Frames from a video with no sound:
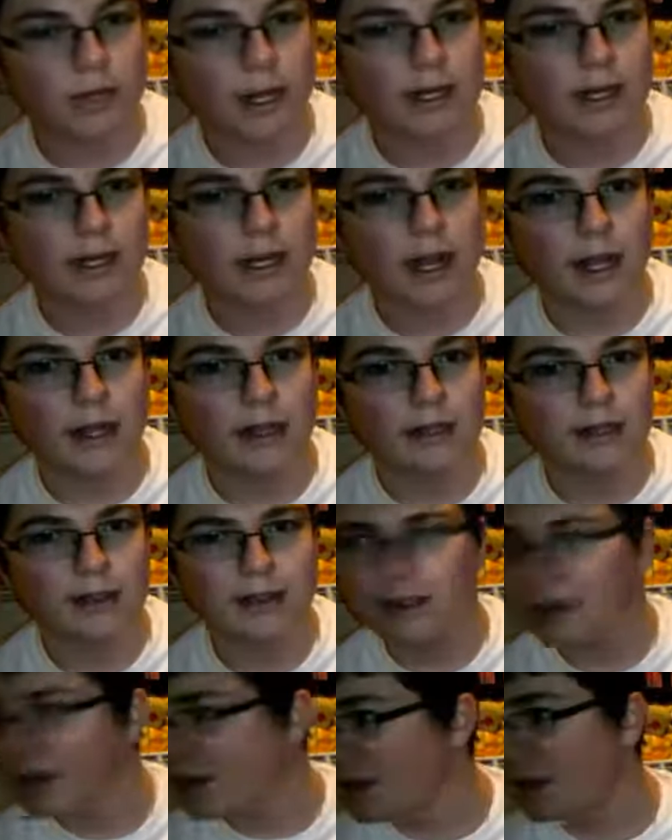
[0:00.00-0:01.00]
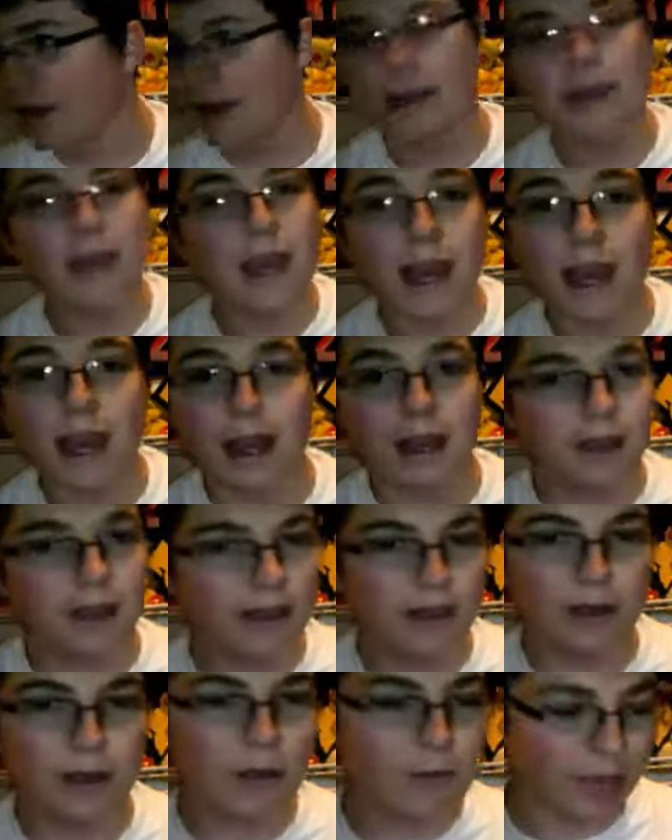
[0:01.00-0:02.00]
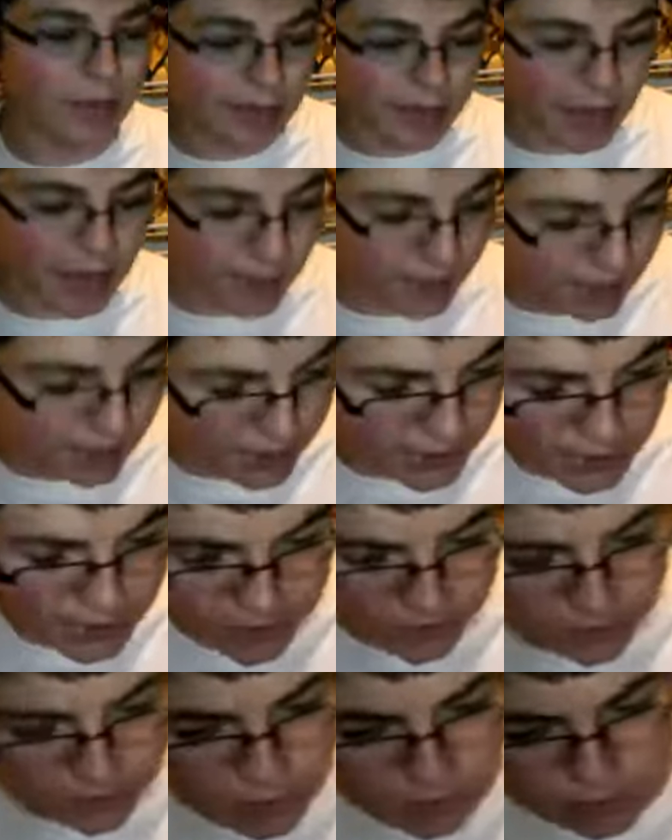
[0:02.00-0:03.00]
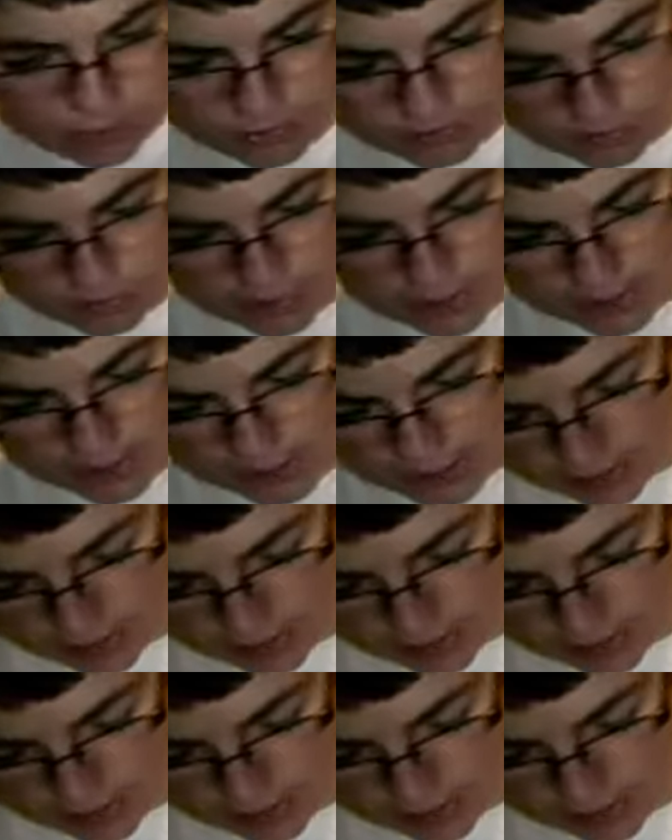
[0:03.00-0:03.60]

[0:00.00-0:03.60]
four ninety-nine? Yeah. Oh my God. Yeah, of course four